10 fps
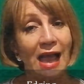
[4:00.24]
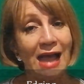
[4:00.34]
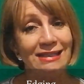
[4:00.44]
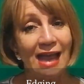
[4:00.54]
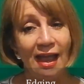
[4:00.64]

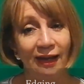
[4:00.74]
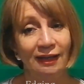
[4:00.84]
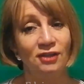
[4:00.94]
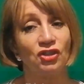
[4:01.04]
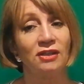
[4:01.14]
and
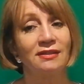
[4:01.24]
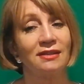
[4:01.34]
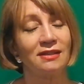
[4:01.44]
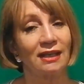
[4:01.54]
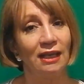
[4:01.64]
ages
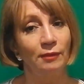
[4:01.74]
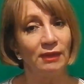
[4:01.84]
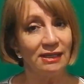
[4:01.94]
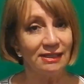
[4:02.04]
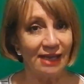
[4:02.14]
to keep
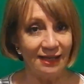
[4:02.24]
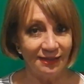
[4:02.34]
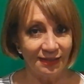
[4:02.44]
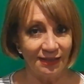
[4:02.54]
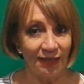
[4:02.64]
the
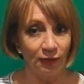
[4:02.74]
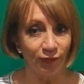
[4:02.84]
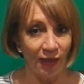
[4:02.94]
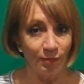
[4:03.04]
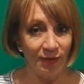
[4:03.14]
intensity of
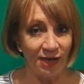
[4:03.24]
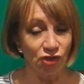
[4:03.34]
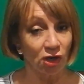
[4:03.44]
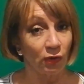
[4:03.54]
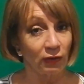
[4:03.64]
their pleasure
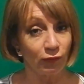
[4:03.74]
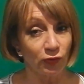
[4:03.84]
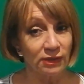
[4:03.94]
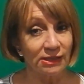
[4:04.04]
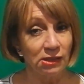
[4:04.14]
going for
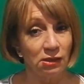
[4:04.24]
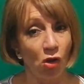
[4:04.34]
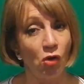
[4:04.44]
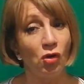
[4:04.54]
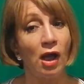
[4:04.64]
as
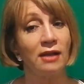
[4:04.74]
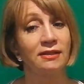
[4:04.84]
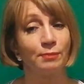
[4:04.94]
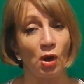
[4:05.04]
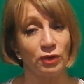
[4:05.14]
long as
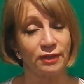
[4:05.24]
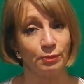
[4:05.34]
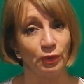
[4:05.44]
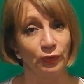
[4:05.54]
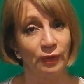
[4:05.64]

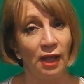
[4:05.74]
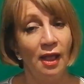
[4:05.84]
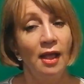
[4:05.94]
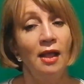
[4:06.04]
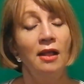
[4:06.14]
possible.
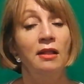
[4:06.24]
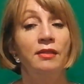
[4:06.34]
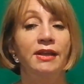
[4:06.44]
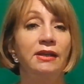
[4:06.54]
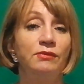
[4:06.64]

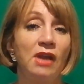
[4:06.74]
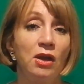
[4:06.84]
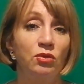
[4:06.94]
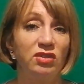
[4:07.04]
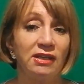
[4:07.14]
They don't
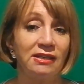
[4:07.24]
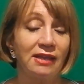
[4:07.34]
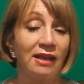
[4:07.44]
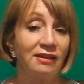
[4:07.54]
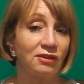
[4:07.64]
notice
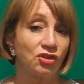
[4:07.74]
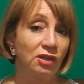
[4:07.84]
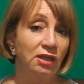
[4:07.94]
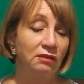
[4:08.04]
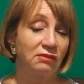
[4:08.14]
and
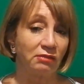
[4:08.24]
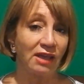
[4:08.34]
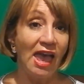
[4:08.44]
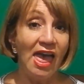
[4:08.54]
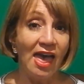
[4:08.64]
actually don't
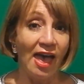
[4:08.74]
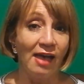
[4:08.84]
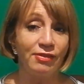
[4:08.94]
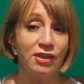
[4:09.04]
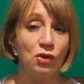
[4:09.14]
care
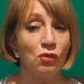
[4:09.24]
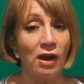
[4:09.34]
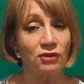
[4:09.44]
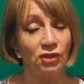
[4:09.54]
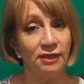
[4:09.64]
that you're
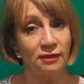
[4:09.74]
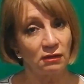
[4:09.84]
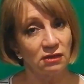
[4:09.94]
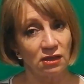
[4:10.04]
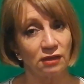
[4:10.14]
actually
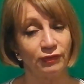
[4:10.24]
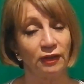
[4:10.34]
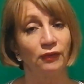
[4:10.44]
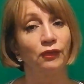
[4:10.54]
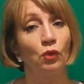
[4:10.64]
starting to feel
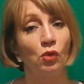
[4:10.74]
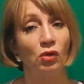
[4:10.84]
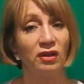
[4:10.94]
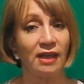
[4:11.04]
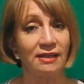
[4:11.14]
sore
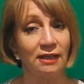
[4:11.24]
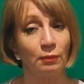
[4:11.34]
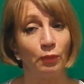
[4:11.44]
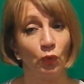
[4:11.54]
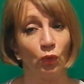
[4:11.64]
and getting
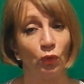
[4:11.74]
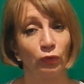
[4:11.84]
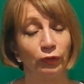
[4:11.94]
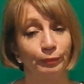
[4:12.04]
bored.